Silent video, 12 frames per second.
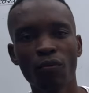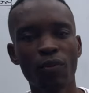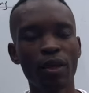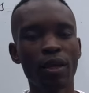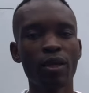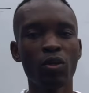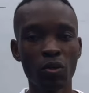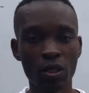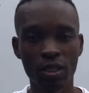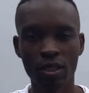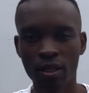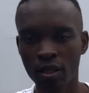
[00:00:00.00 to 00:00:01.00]

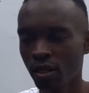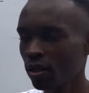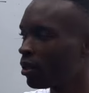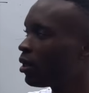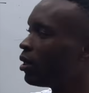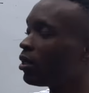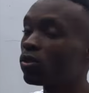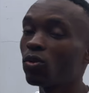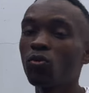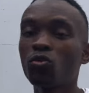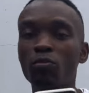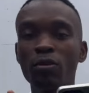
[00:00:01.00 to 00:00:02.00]
unit, it's
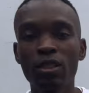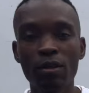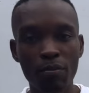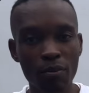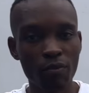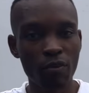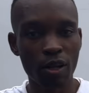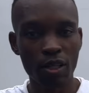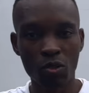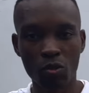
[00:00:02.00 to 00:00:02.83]
going to be simple for us to